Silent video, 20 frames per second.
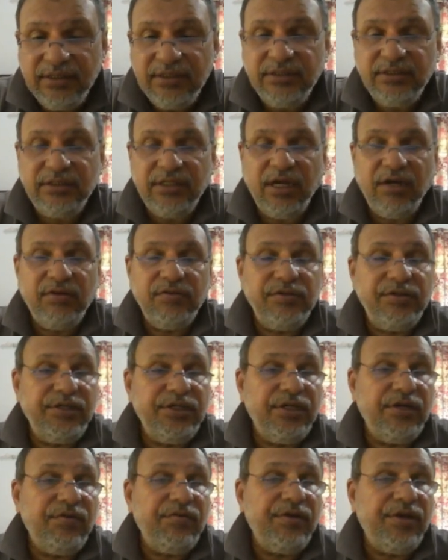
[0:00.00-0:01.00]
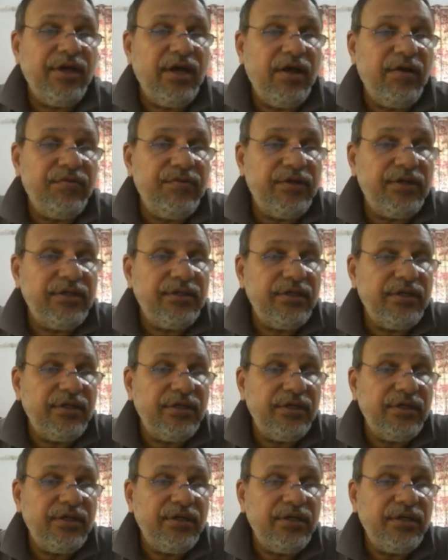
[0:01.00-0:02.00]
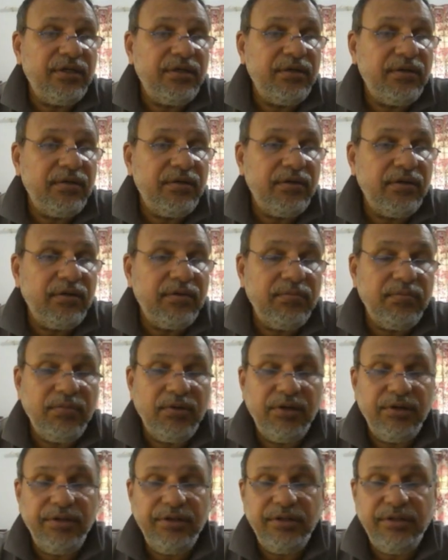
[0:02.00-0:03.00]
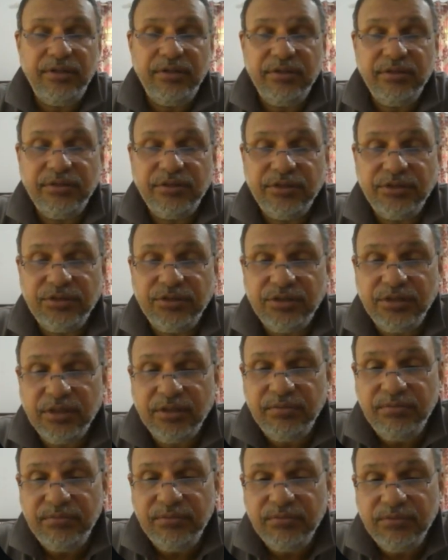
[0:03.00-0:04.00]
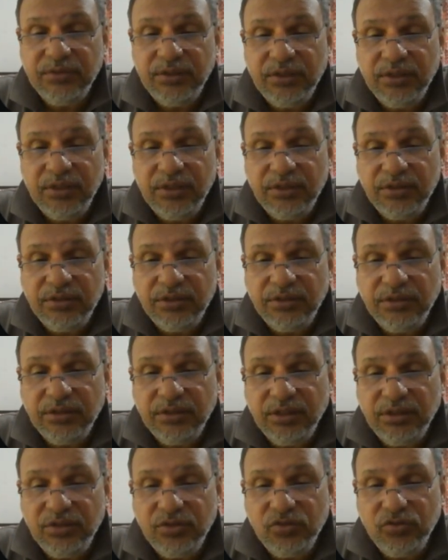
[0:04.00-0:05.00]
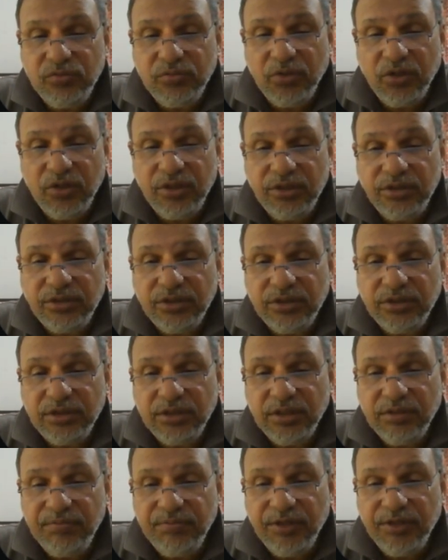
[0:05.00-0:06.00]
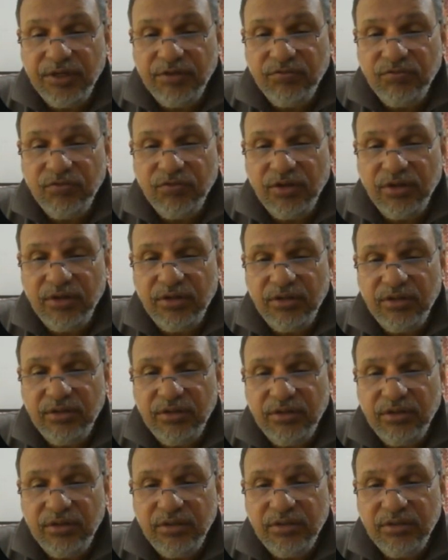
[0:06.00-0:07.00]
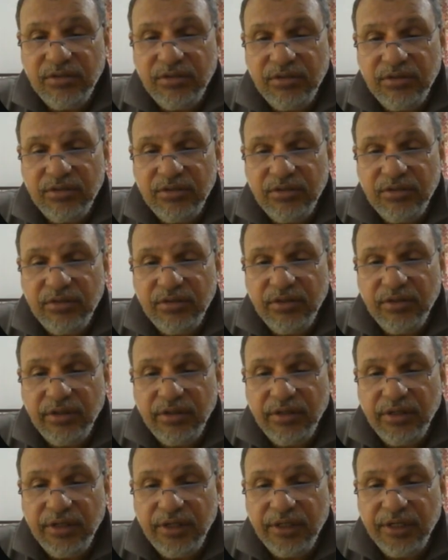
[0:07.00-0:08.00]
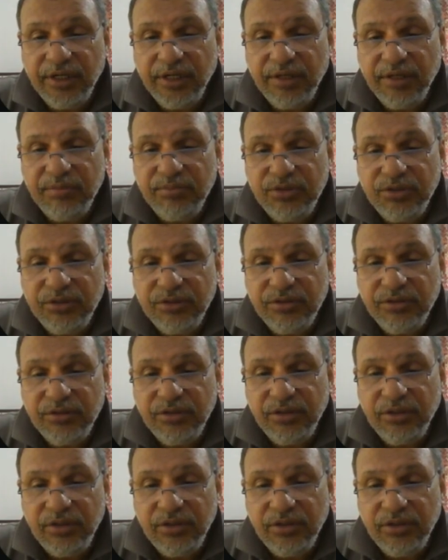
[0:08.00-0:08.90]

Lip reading: So here we have the body system. This is a two-body system, M1 and M2.